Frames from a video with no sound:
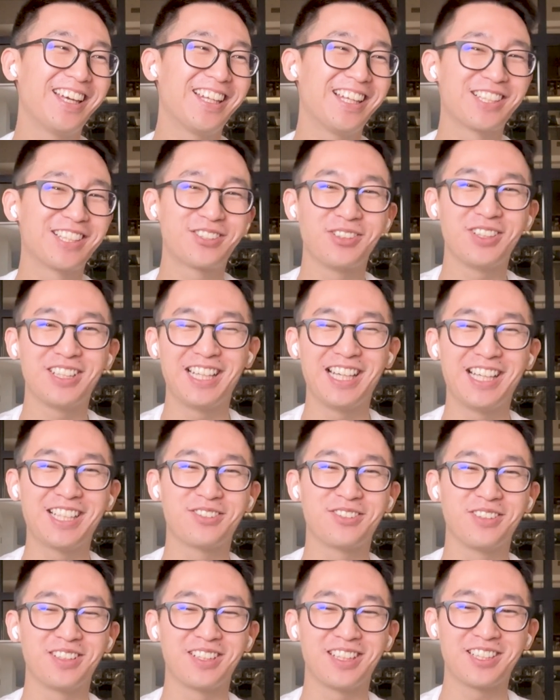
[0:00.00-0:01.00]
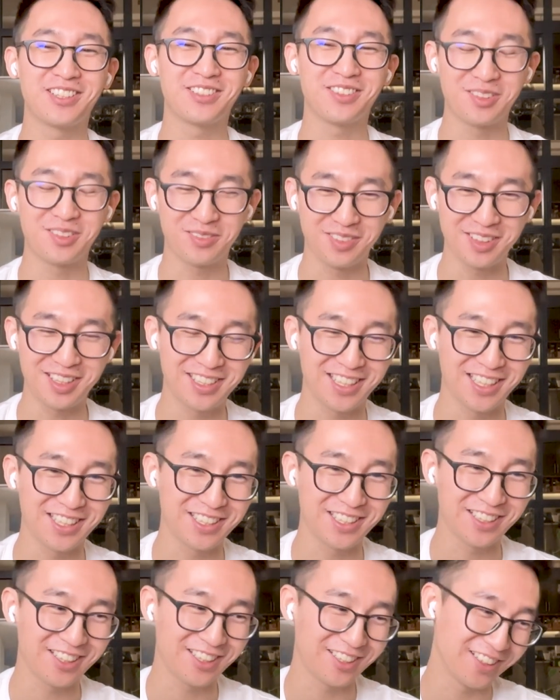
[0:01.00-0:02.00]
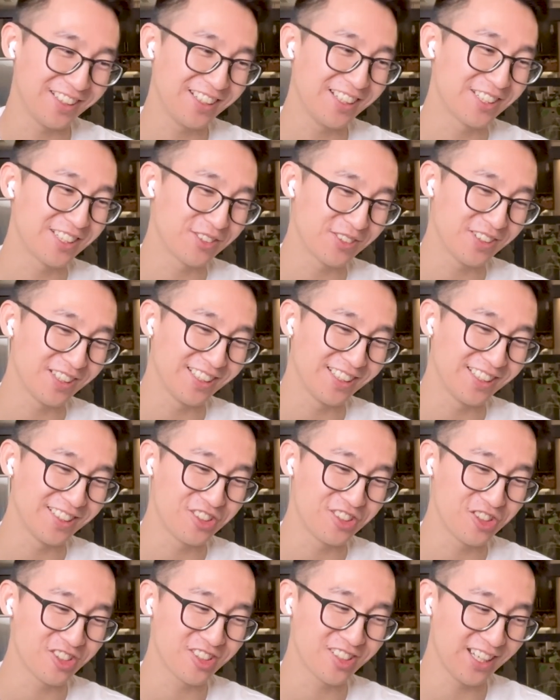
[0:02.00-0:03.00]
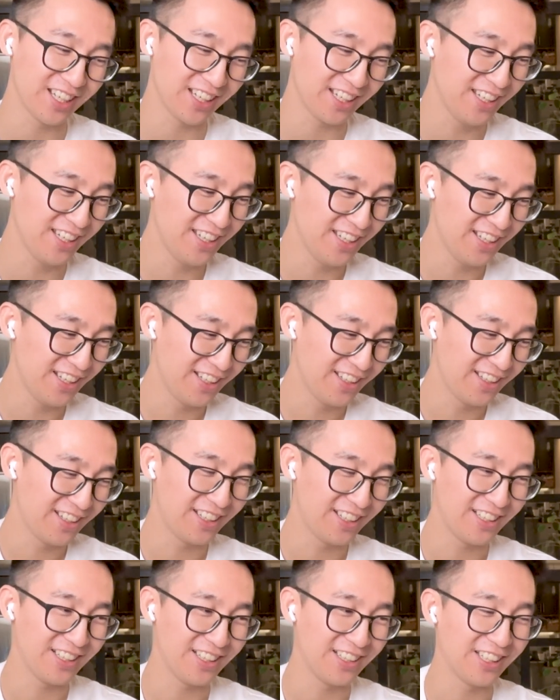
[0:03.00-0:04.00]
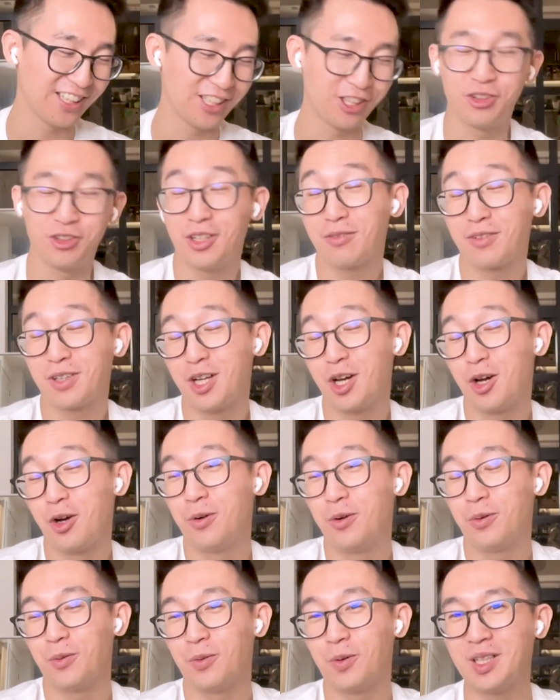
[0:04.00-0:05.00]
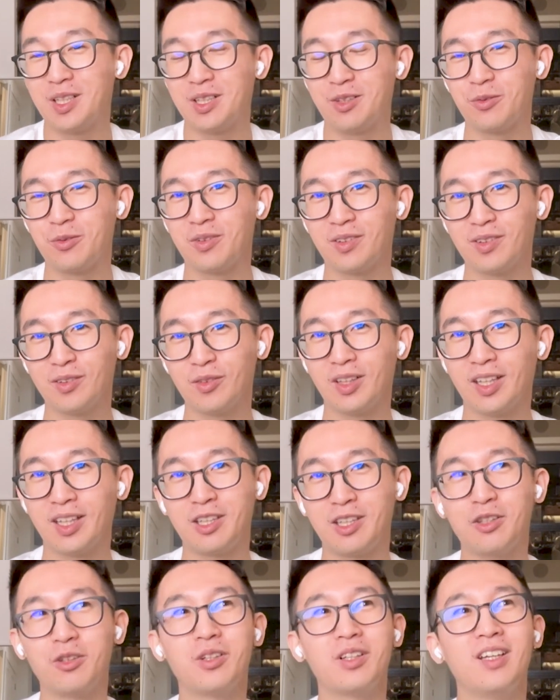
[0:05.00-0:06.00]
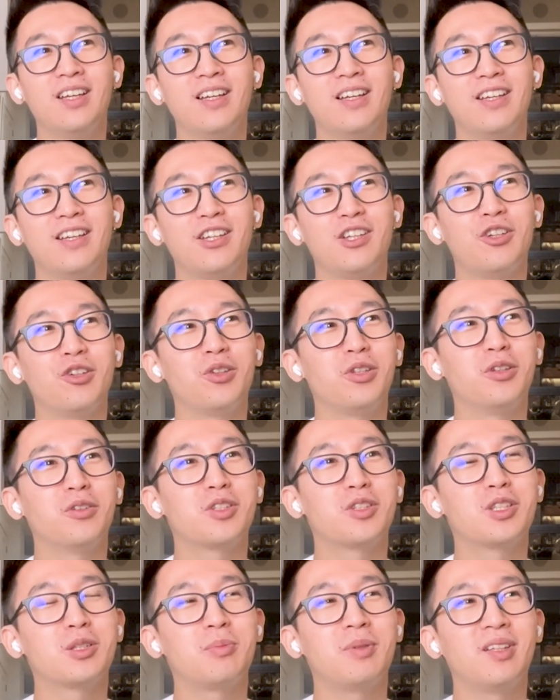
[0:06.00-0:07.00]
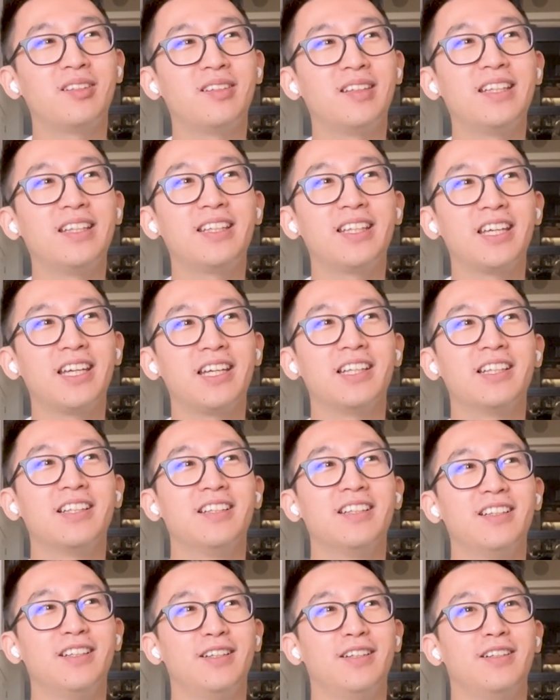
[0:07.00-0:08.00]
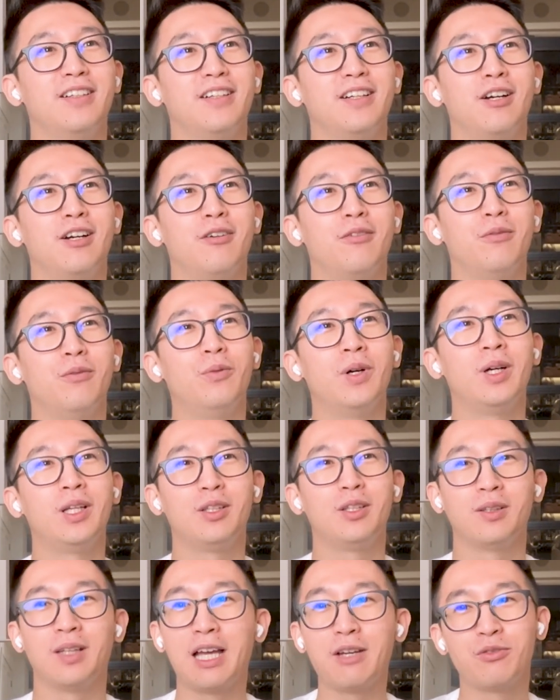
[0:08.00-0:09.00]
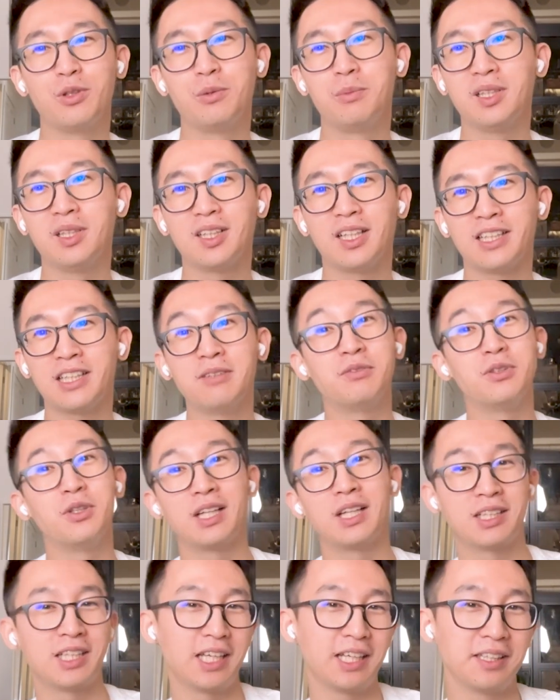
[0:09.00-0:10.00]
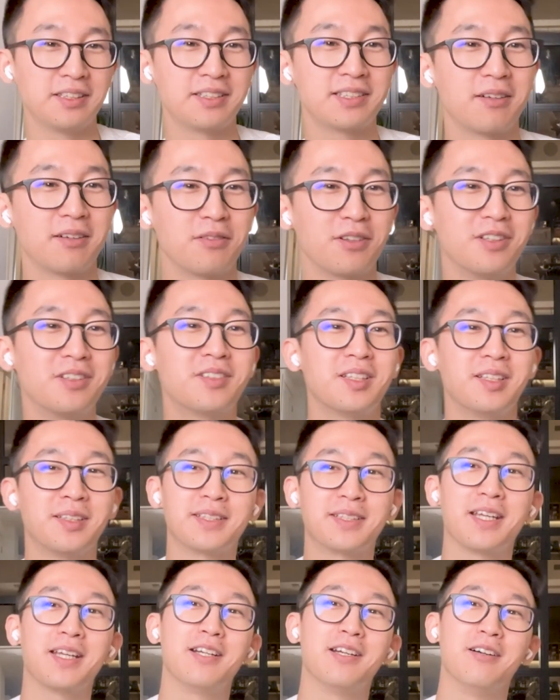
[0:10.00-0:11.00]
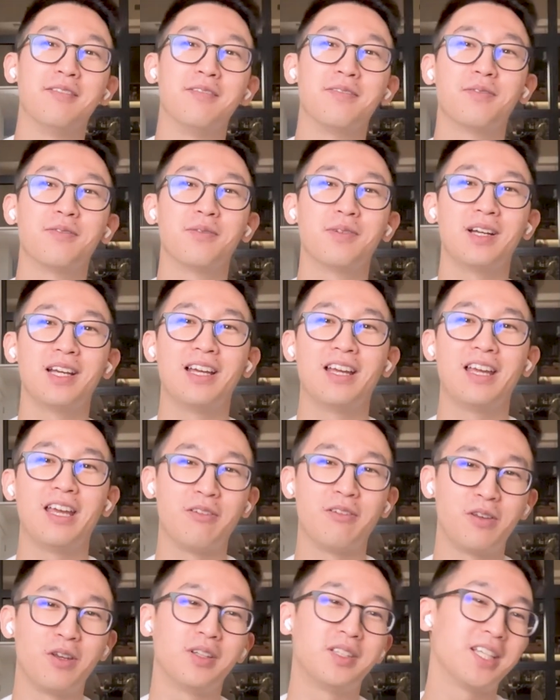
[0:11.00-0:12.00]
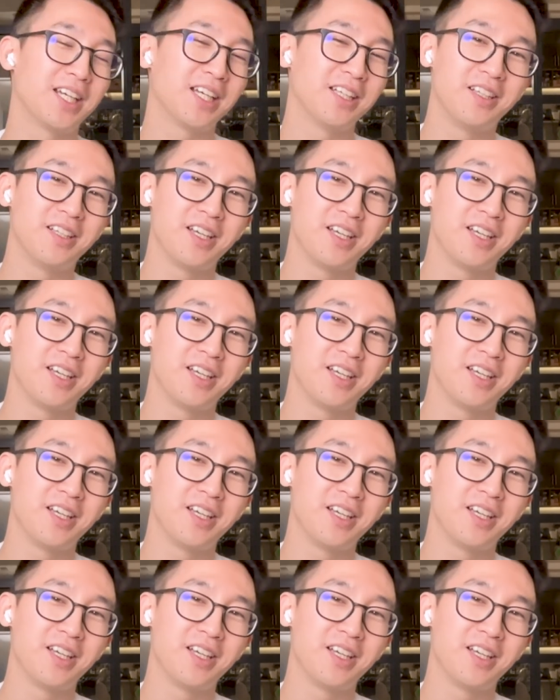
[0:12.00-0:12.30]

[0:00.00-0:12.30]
that's what Flea says all as well. It's just like you never know what you'll just be thinking of what your life would be like if you had taken severance instead of if you had taken the